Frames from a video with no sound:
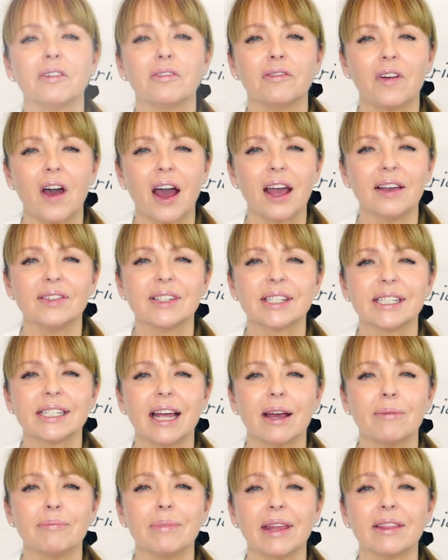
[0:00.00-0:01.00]

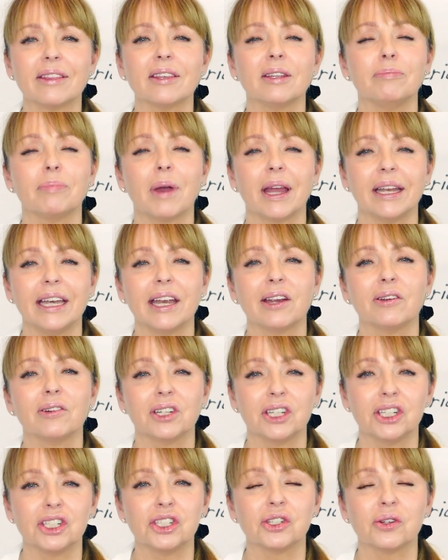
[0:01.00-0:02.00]
5-Star Method by
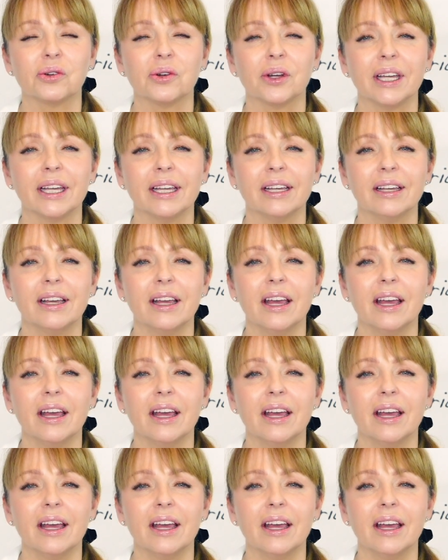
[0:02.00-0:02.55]
Nerida Joy.